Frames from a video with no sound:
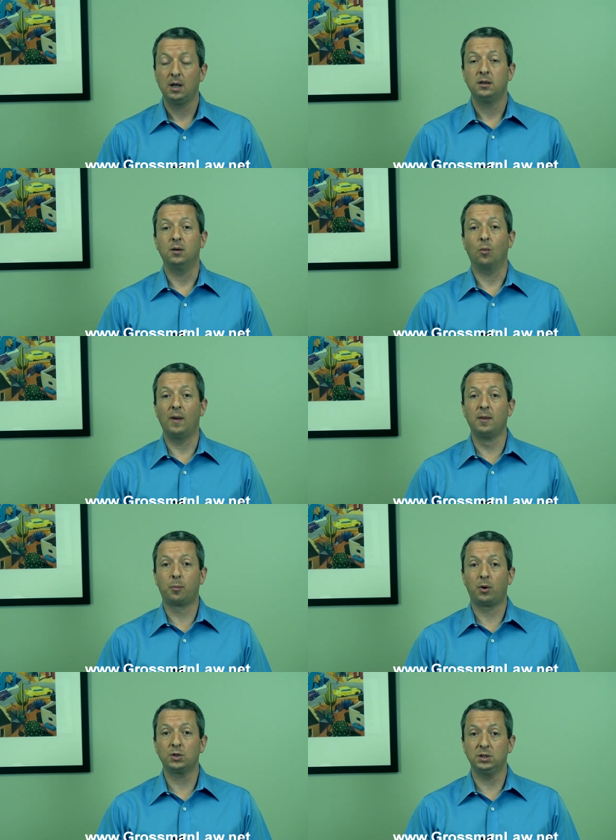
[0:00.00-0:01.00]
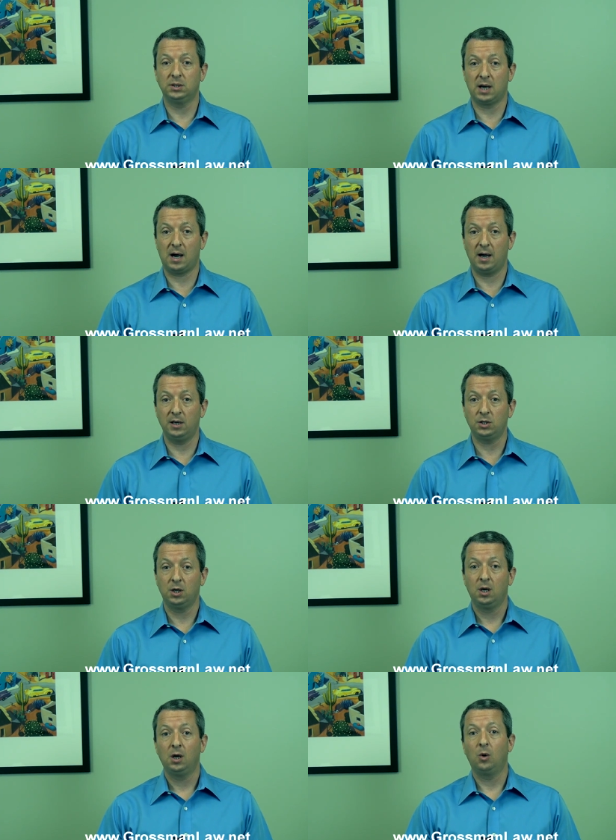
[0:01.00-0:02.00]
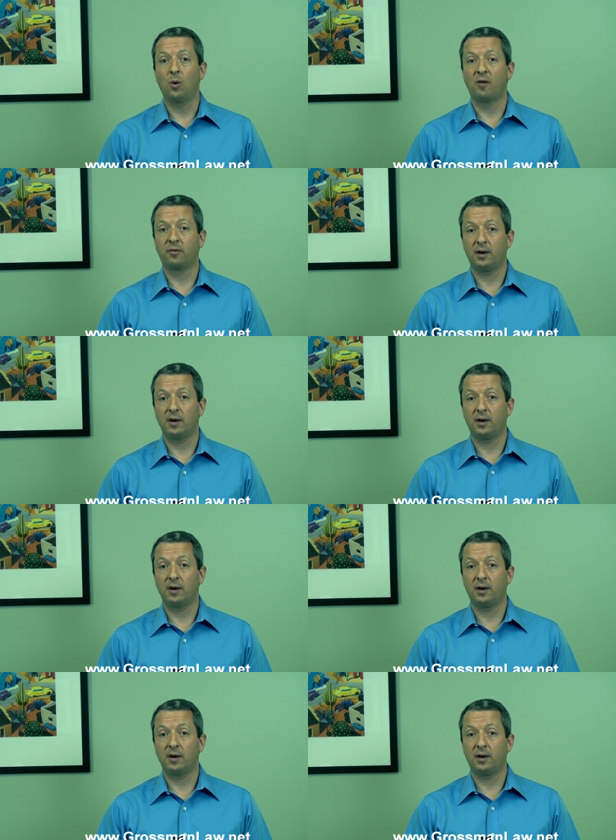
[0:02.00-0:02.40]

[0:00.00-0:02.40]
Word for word: then when the person dies, whoever